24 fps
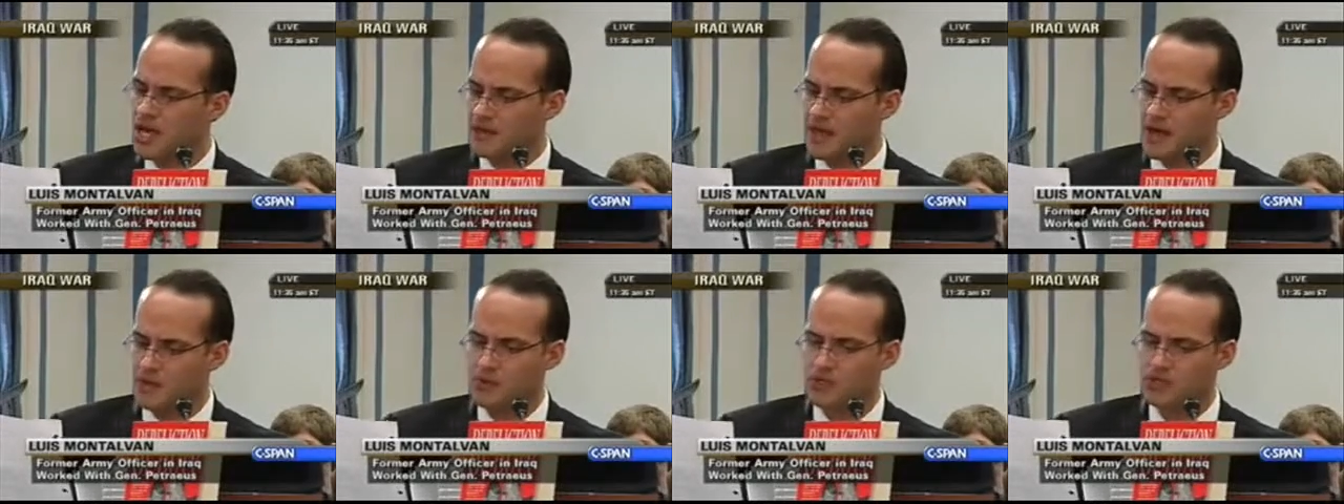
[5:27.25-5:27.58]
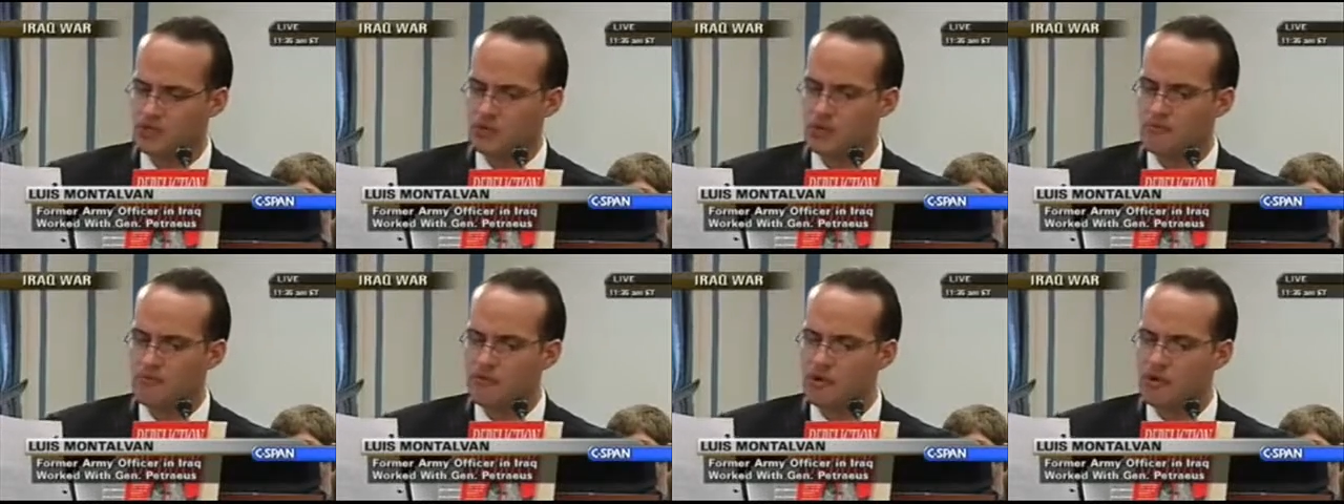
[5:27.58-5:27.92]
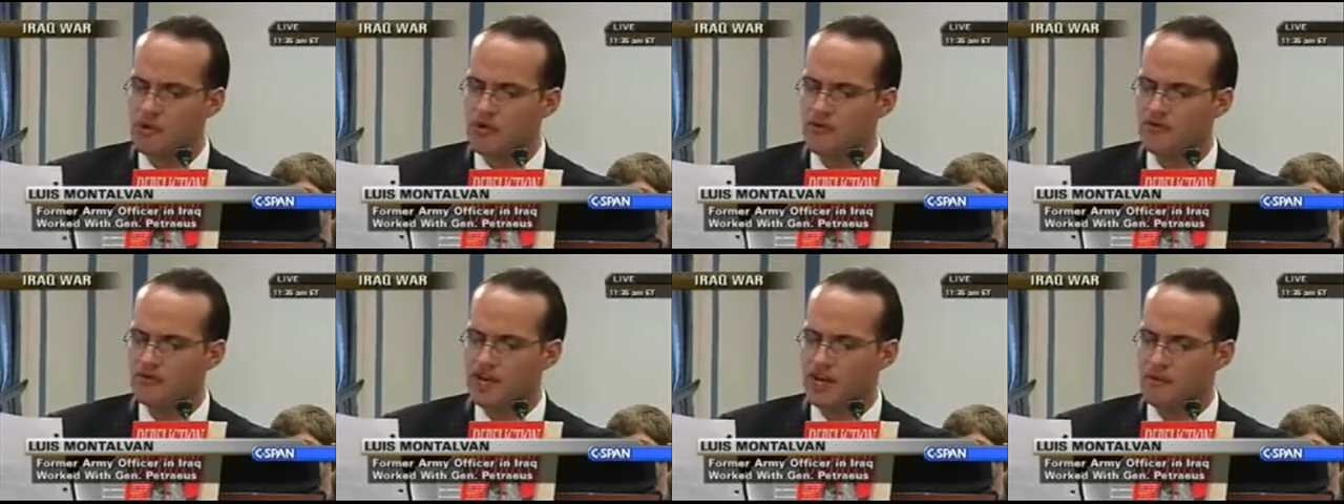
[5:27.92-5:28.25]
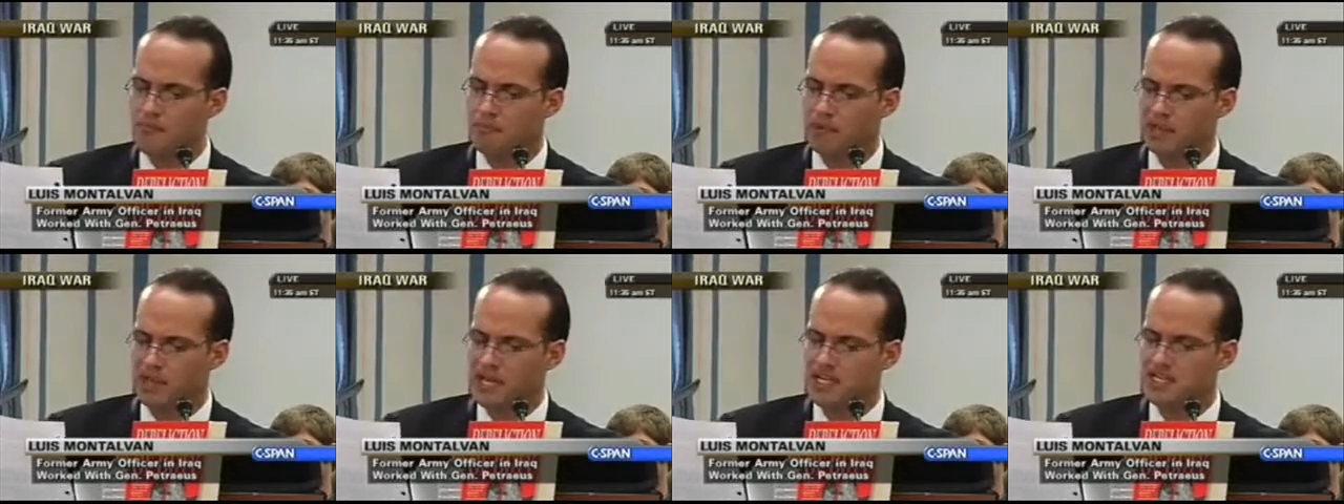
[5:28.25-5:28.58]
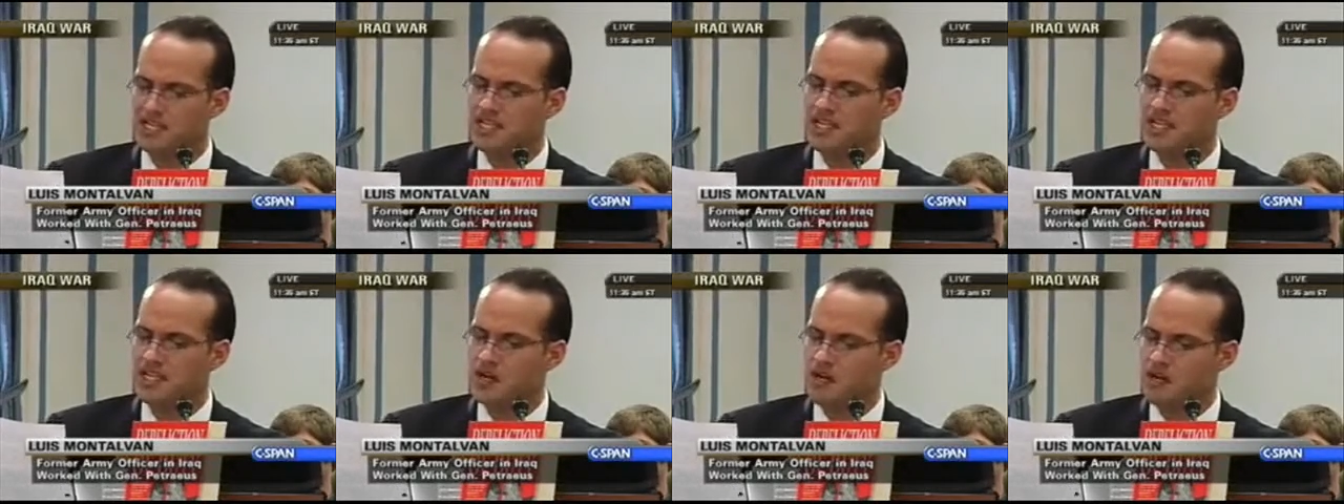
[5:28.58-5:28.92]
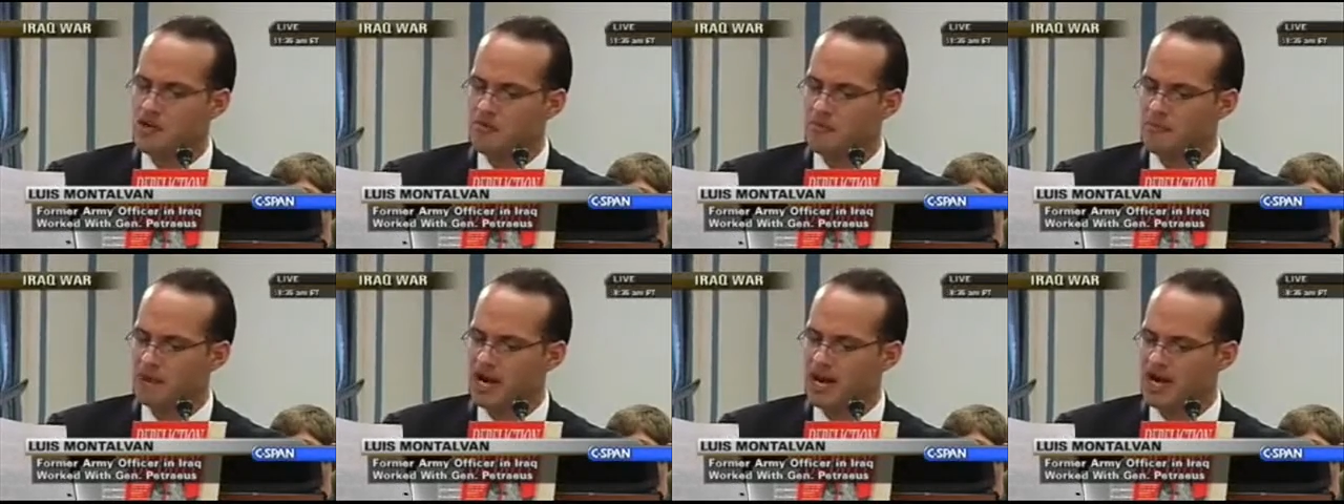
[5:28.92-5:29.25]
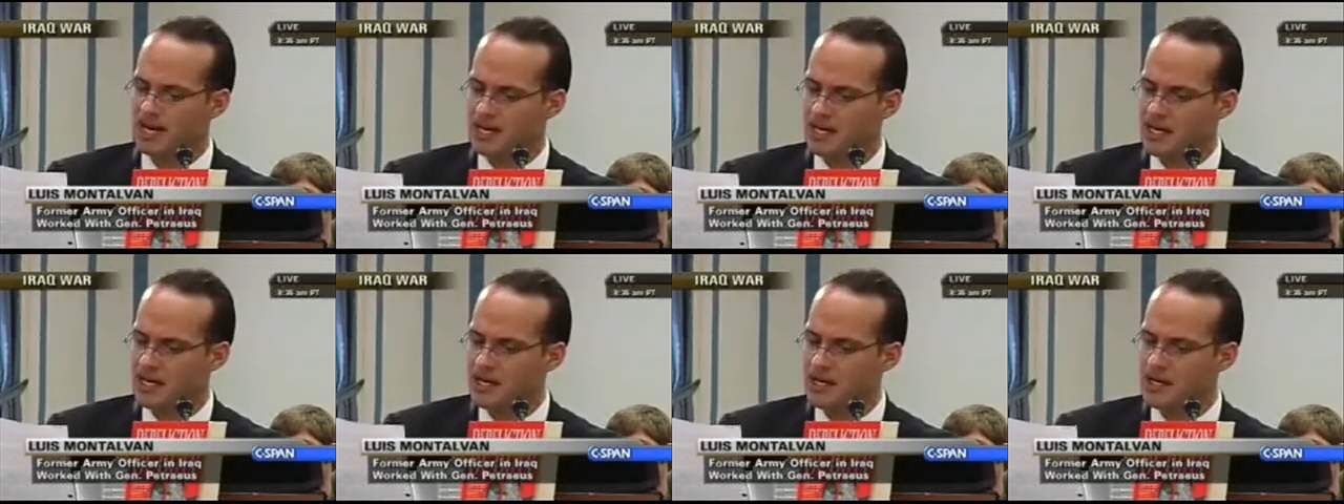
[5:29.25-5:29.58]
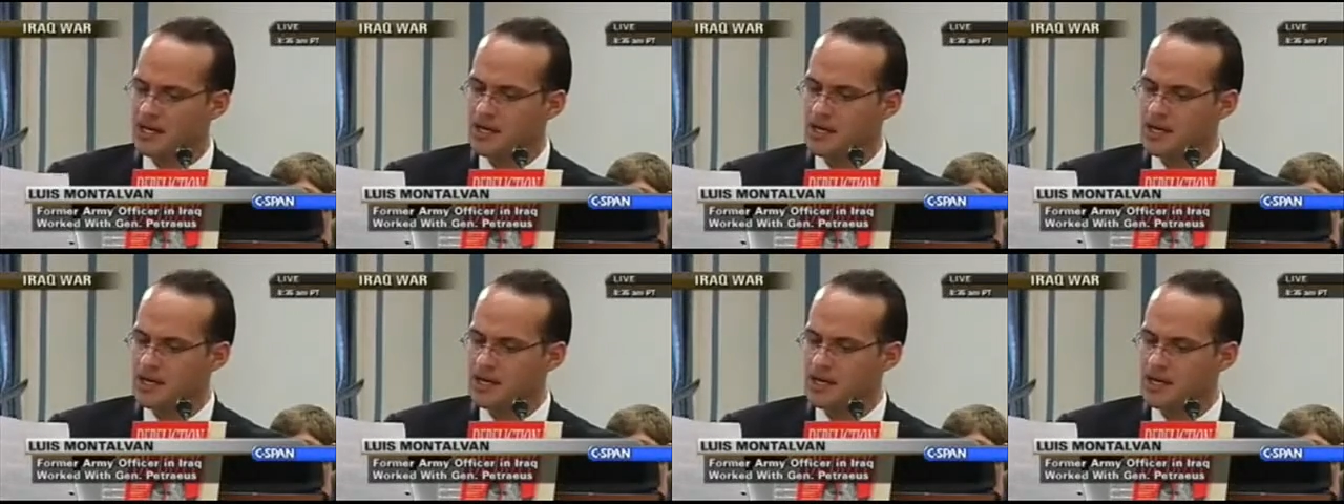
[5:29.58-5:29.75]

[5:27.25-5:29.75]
that was removed and placed near your body.